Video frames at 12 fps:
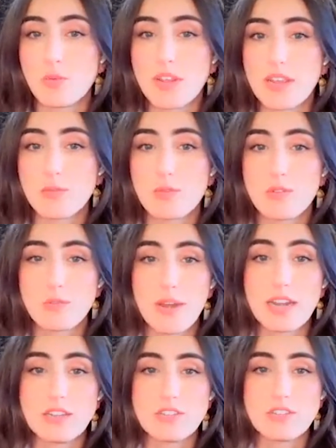We
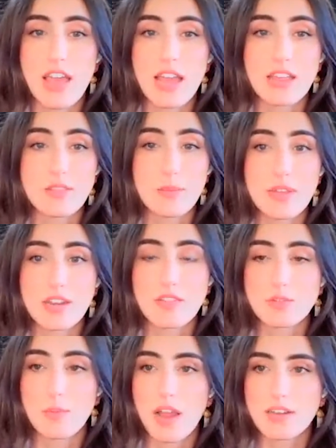ran into that at the beginning of
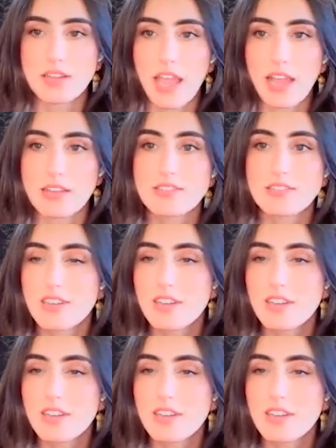this podcast.